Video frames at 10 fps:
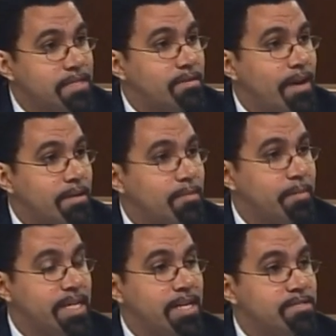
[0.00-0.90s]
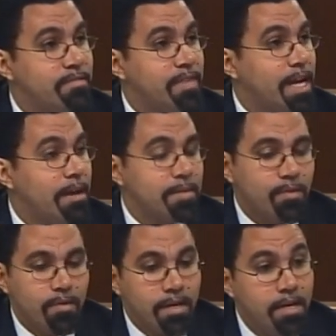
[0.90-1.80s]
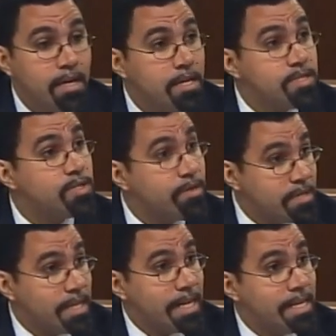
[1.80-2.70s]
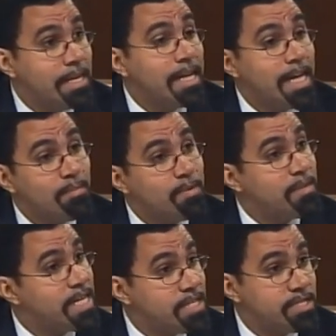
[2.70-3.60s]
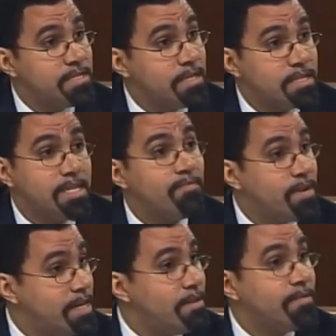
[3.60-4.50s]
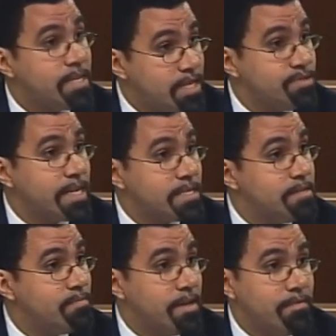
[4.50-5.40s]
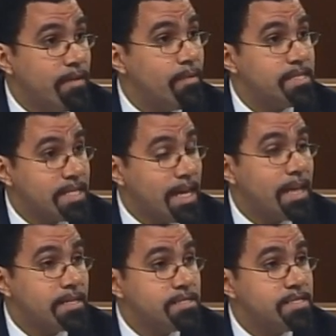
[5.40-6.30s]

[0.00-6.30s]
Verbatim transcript: around implementation of the Common Core. Certainly, implementation looks different in different districts, and we've always acknowledged